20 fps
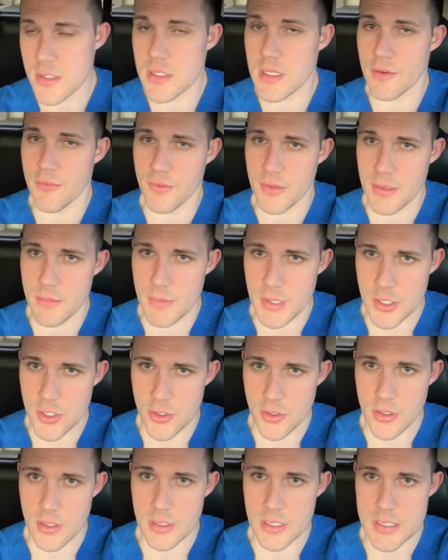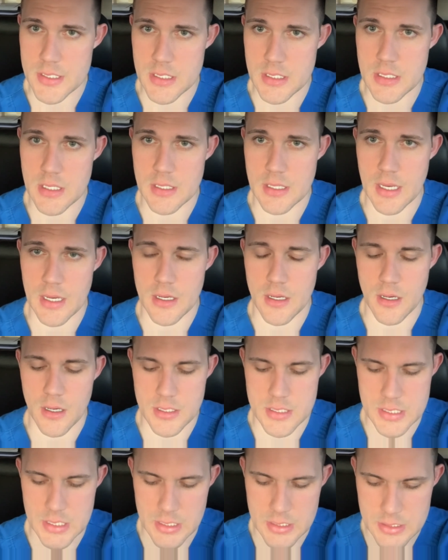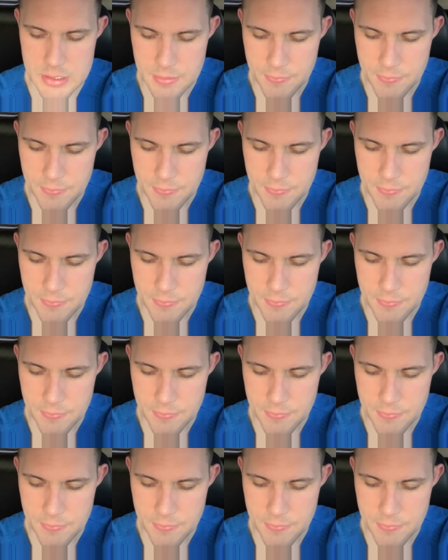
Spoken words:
Definitely make sure you listen to that content.